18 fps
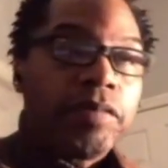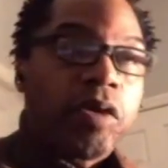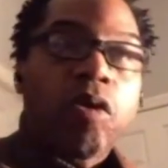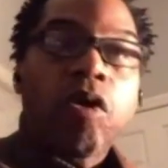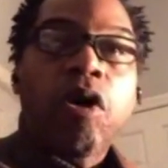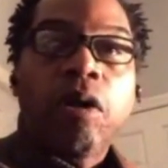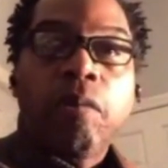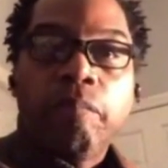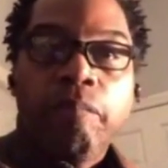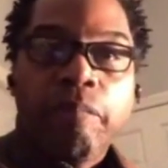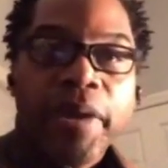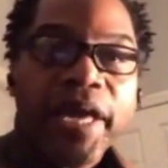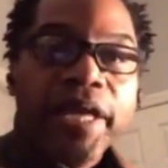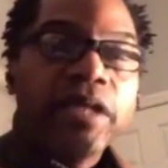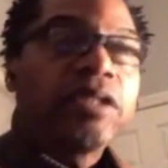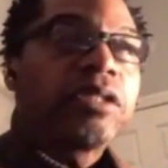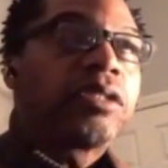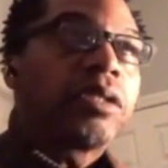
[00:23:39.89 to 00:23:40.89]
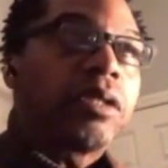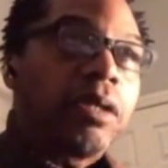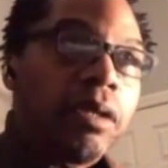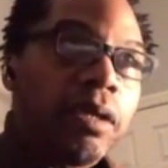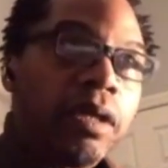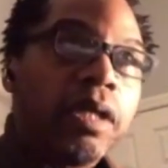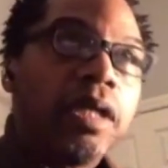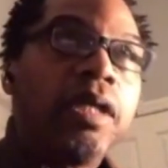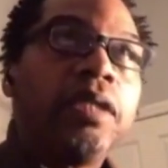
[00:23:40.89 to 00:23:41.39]
They're all based
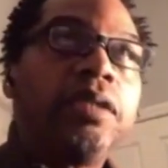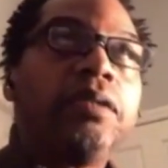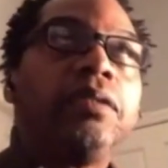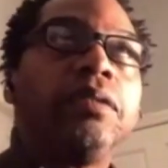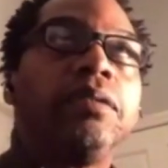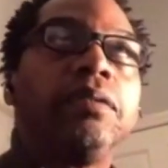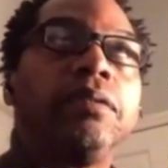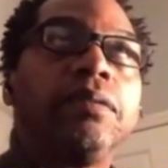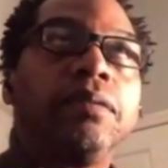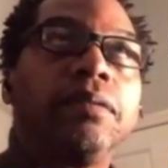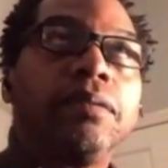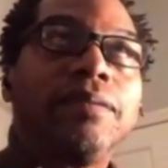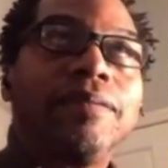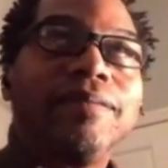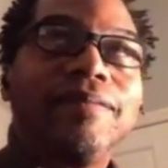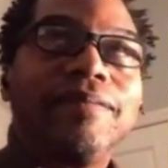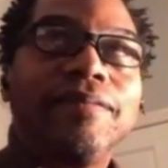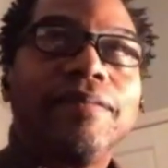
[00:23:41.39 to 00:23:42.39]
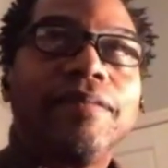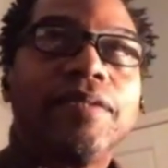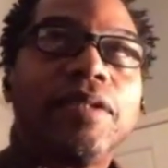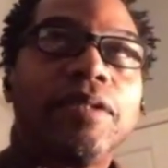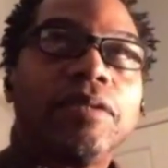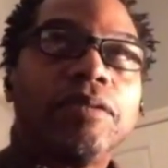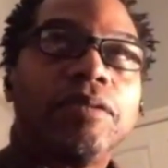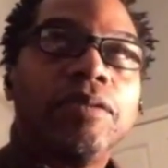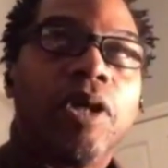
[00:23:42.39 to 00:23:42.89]
on
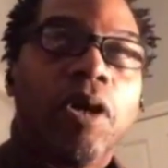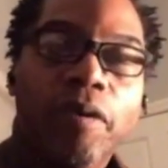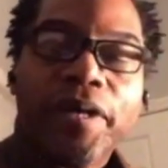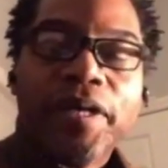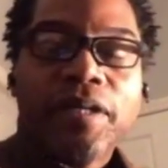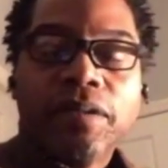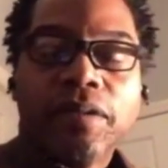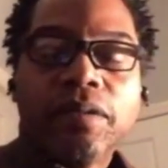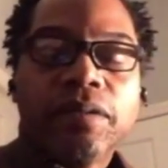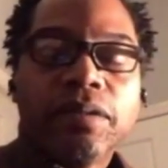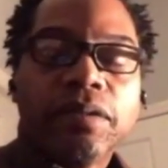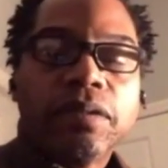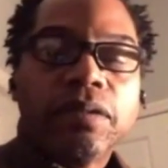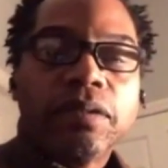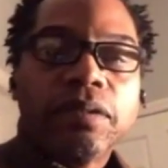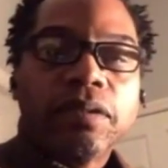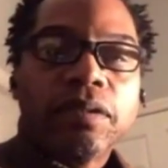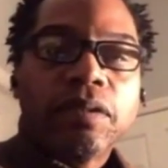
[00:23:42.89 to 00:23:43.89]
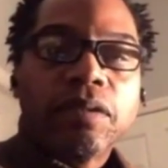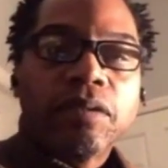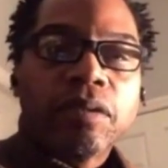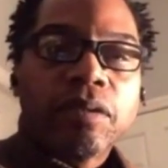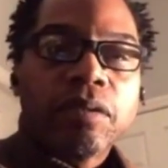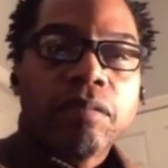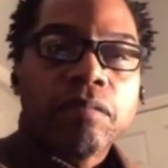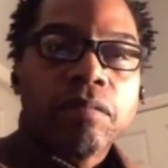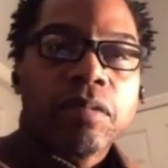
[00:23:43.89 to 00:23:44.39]
knowing
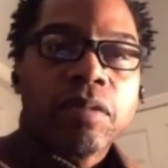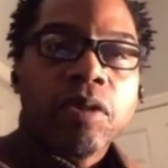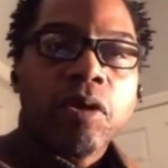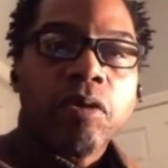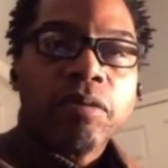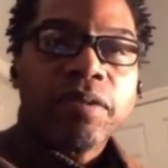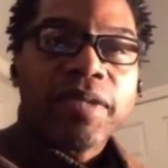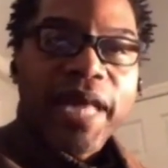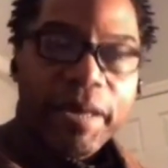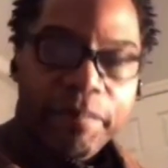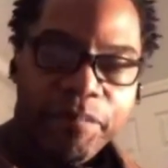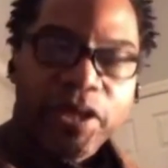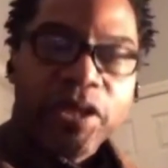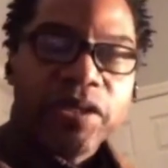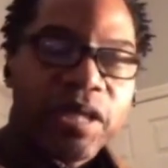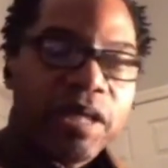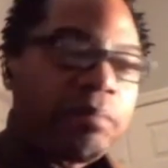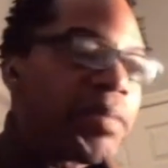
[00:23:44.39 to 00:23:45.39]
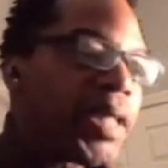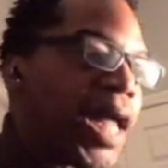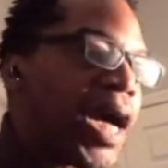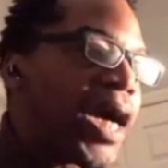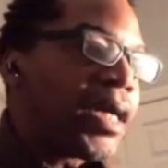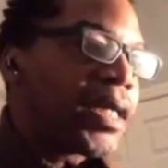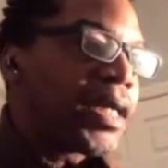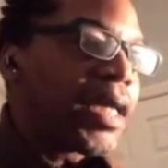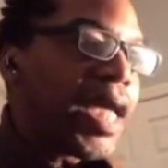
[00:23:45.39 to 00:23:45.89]
that building
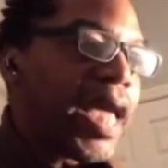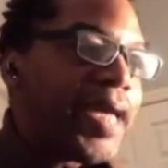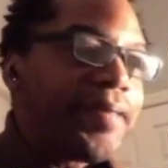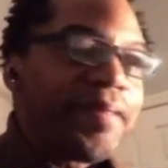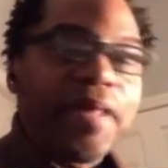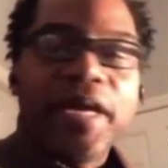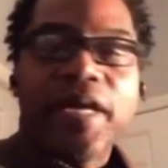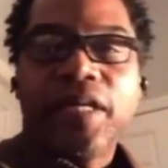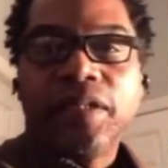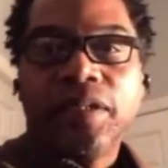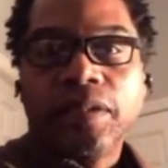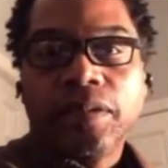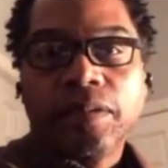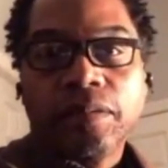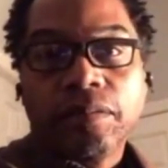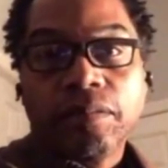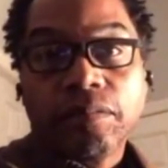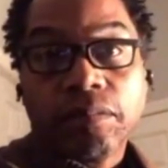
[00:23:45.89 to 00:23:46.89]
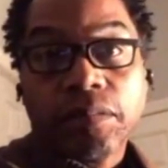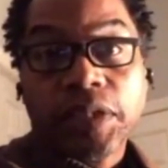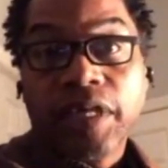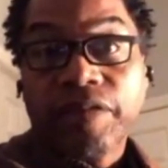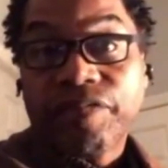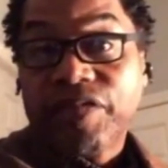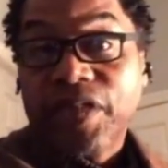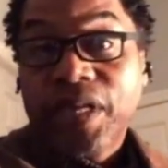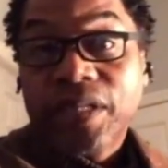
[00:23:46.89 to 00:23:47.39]
block, and then if
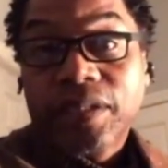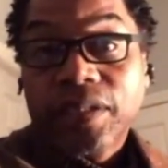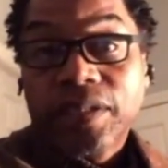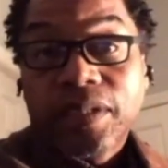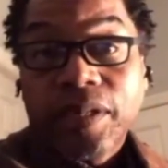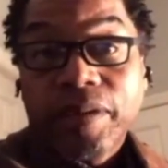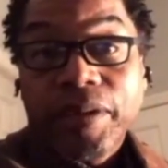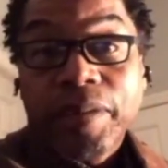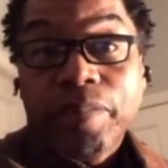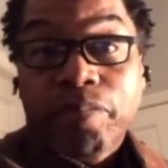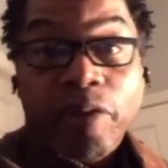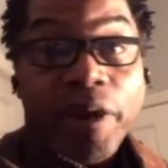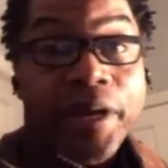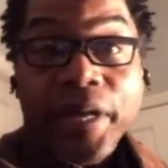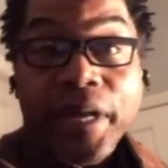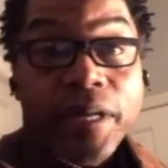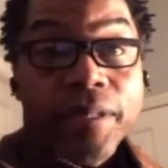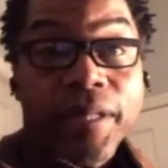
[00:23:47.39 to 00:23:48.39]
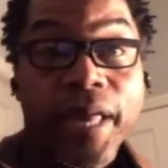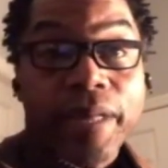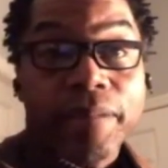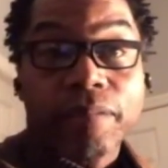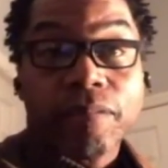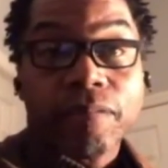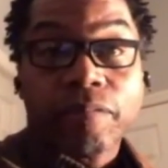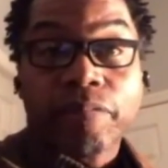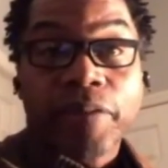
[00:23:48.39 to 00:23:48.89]
necessary, breaking
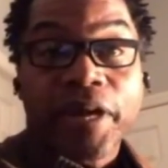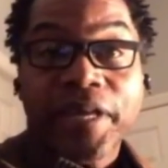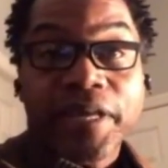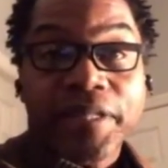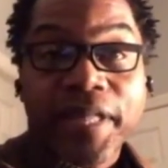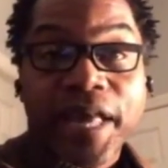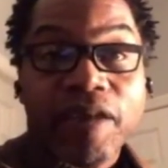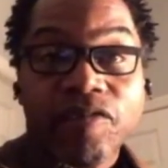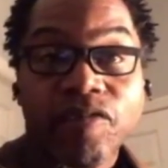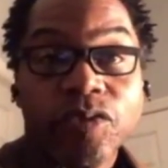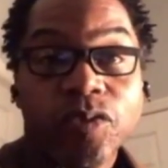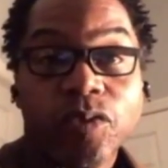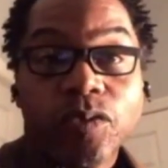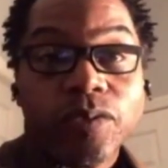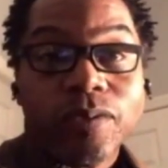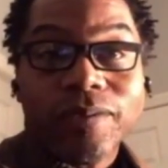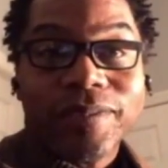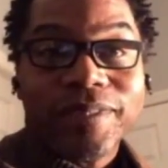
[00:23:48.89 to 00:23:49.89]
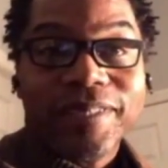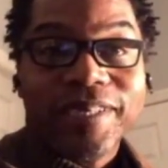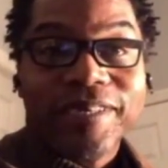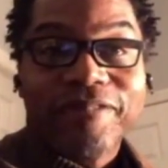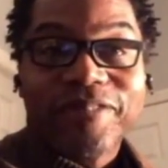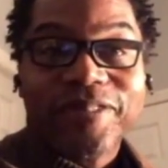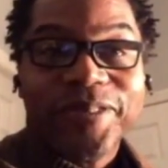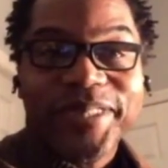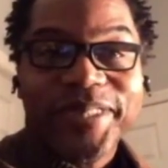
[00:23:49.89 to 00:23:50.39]
that rule
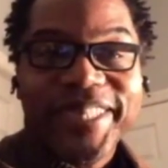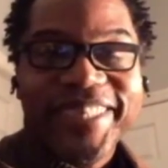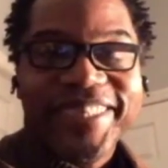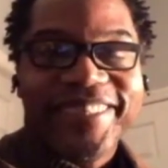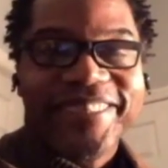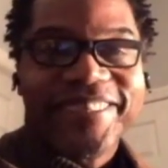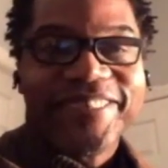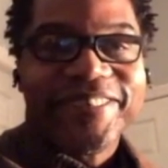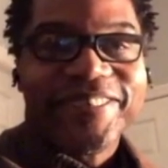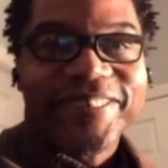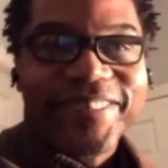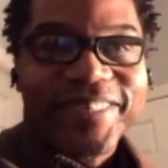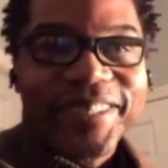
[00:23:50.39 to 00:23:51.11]
if you need to.